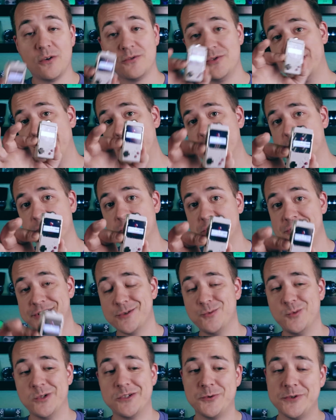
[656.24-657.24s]
over this
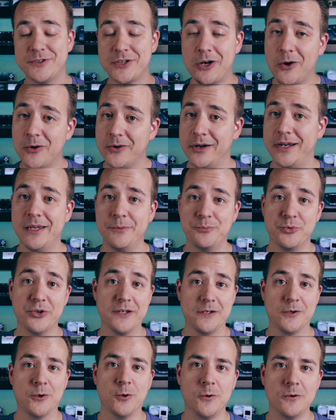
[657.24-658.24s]
version, which was already
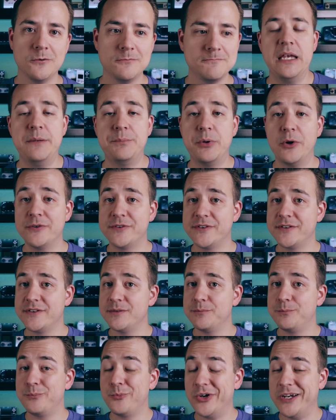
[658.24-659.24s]
pretty cool. He
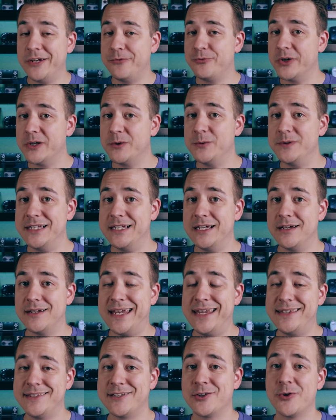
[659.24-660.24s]
posts pretty frequently on
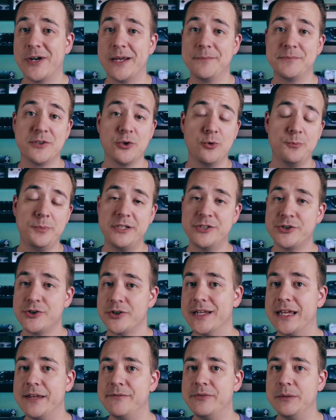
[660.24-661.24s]
Instagram, so be sure
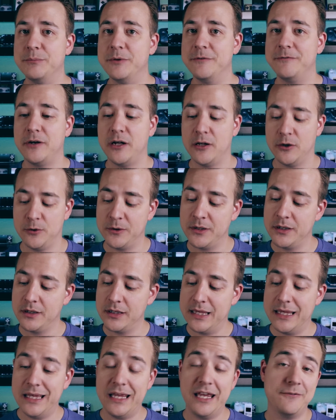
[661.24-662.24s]
to give him a follow
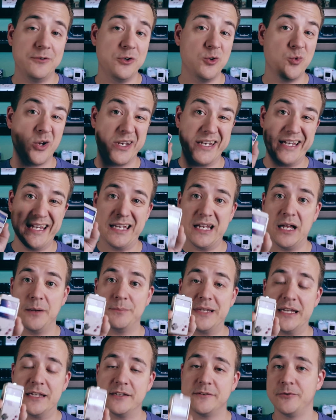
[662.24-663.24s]
if you want to get
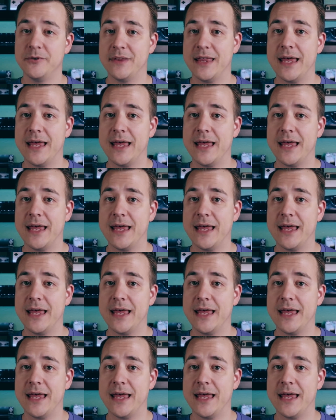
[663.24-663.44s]
updates for